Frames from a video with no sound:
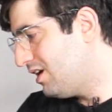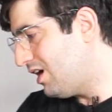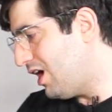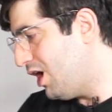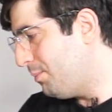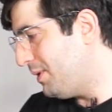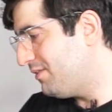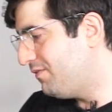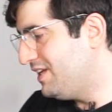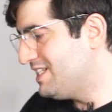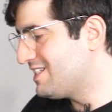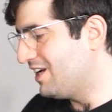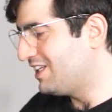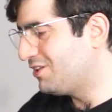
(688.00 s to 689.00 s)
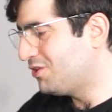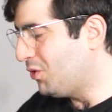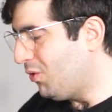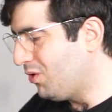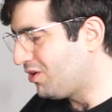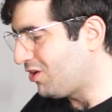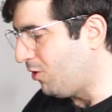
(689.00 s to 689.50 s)
iPad feels like a
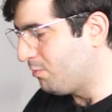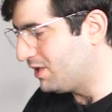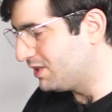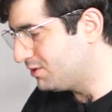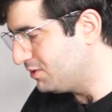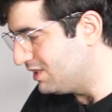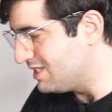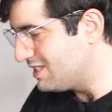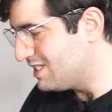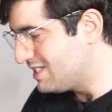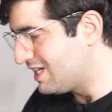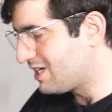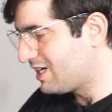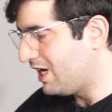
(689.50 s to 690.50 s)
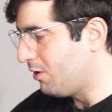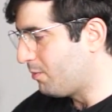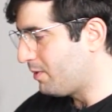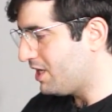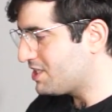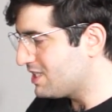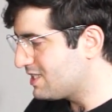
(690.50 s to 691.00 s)
toy compared to this. This is a real
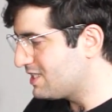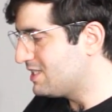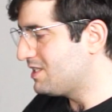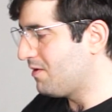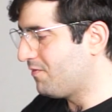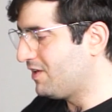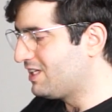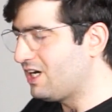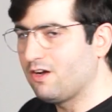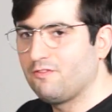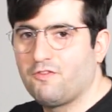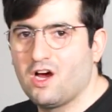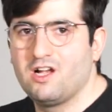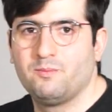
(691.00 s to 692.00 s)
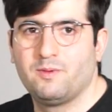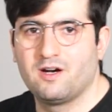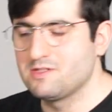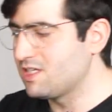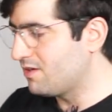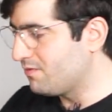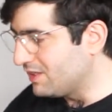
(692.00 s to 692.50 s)
operating system with real file
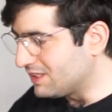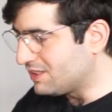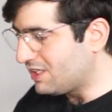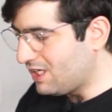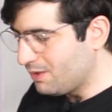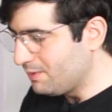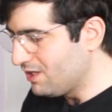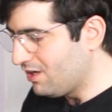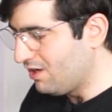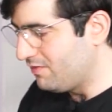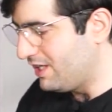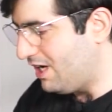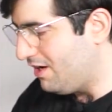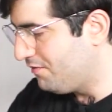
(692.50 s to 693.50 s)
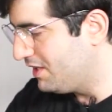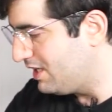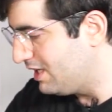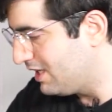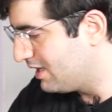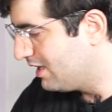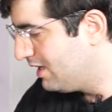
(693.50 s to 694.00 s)
browser, with a terminal, with
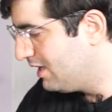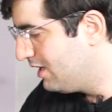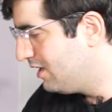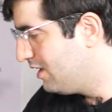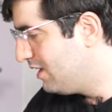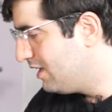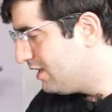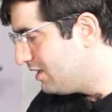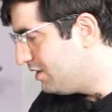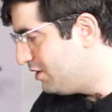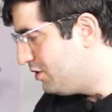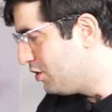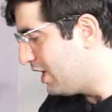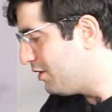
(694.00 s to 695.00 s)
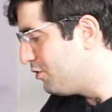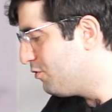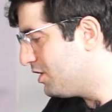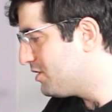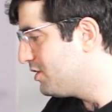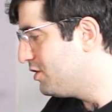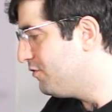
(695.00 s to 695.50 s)
everything. You can do
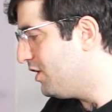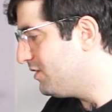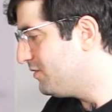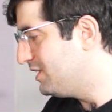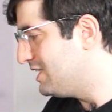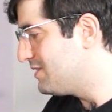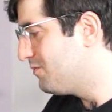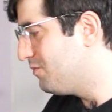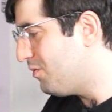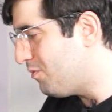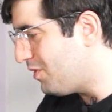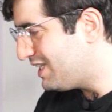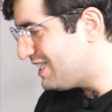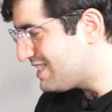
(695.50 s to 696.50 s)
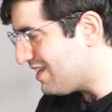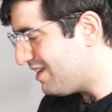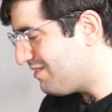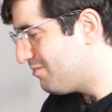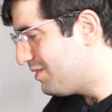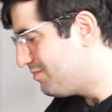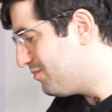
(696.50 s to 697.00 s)
whatever you want with this. What is,
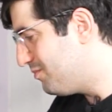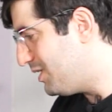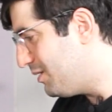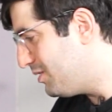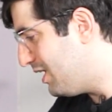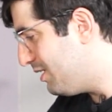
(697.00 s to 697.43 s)
I mean,